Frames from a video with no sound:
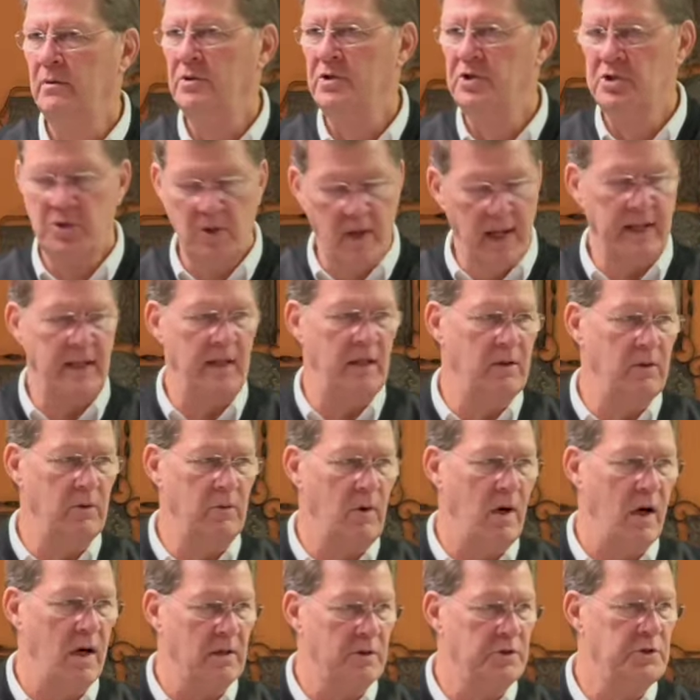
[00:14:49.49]
striking the
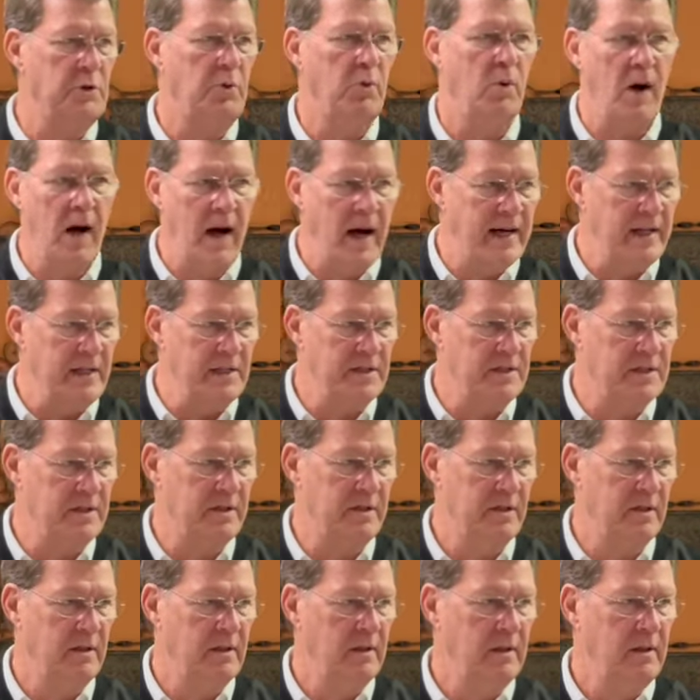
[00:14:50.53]
rock twice
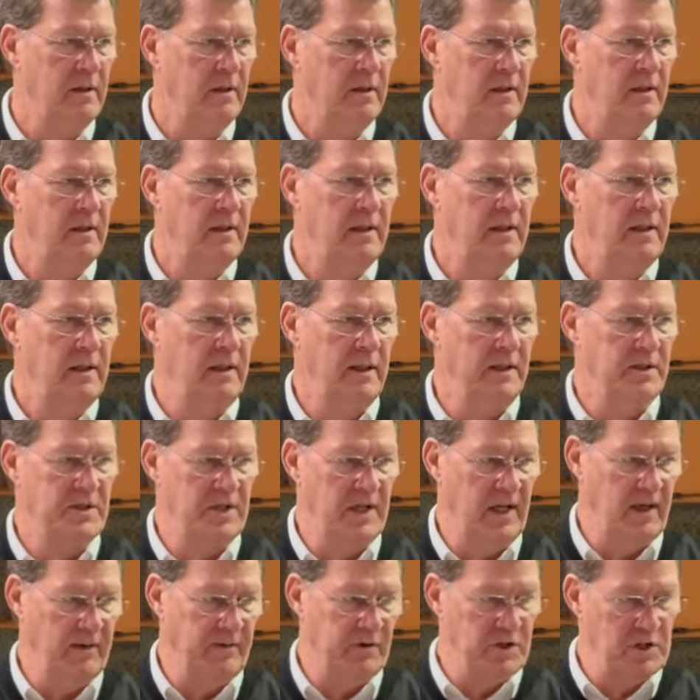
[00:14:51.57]

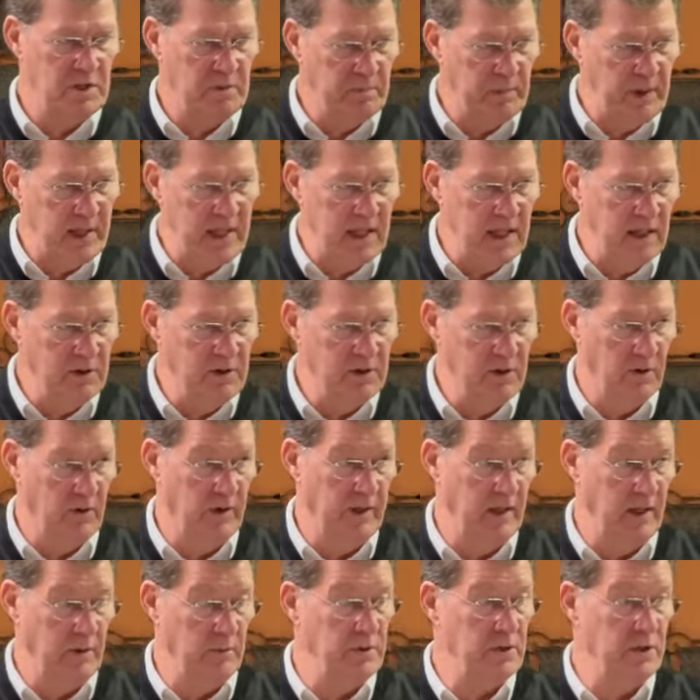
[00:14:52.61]
instead of speaking to
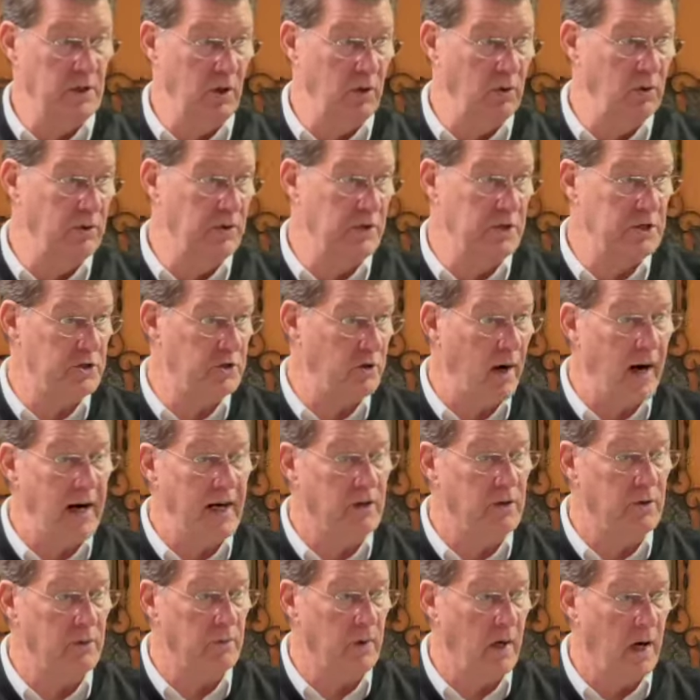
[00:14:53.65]
it. He was told to
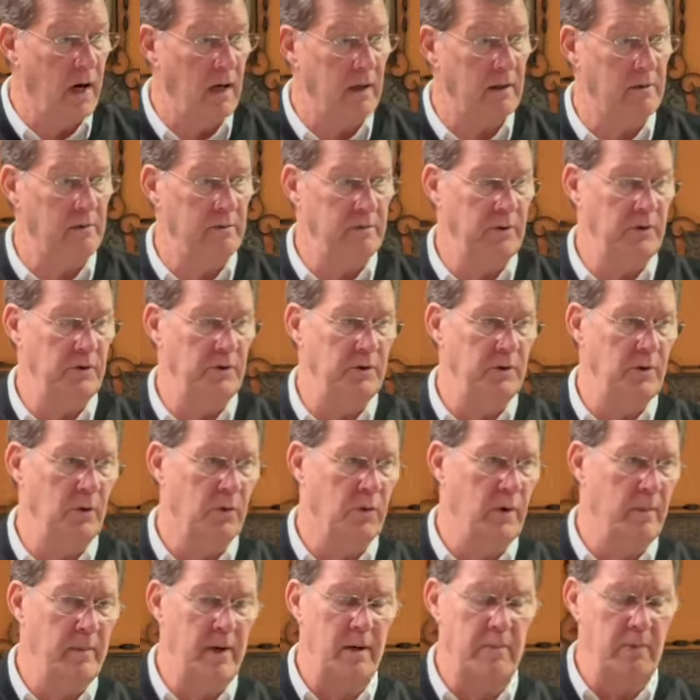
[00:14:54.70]
strike the rock. You'll
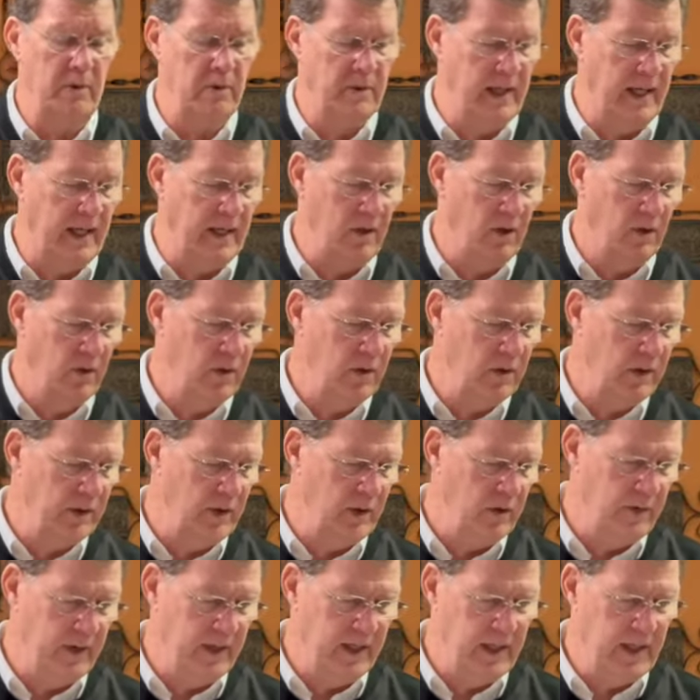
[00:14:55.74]
remember that
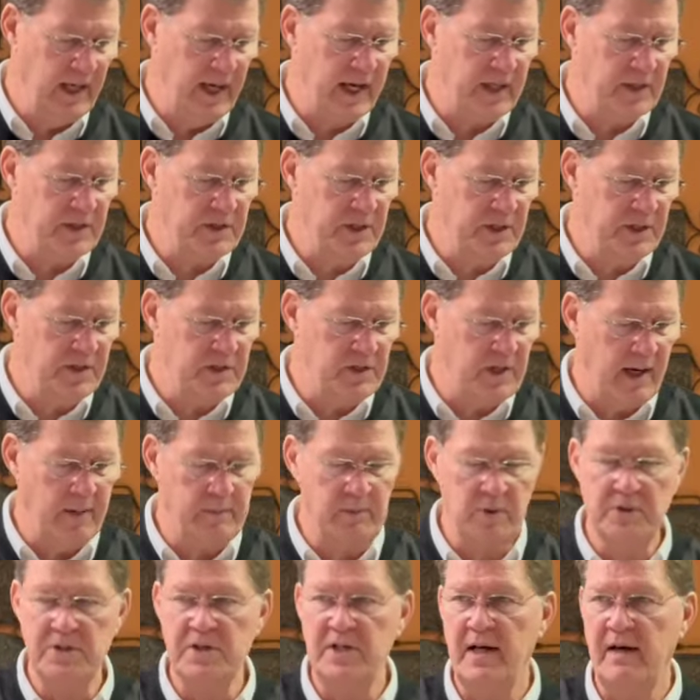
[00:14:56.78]
earlier in Exodus
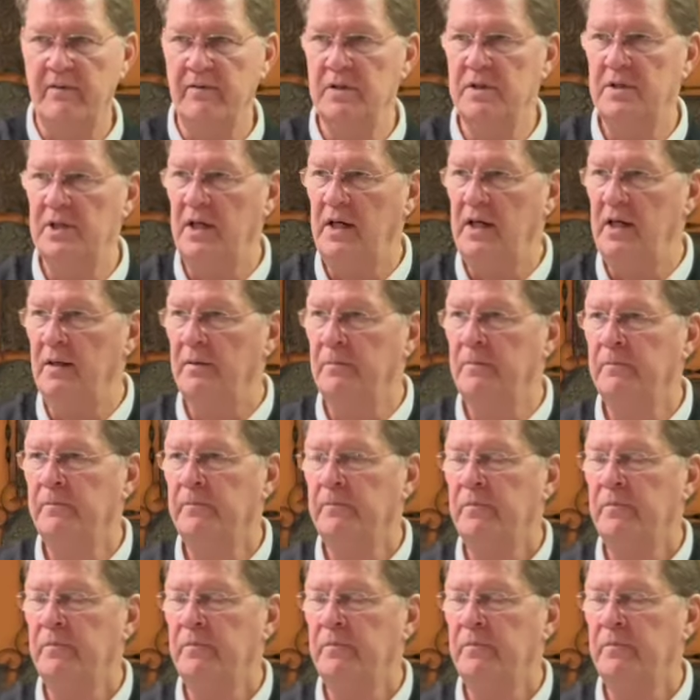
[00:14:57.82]
chapter 17,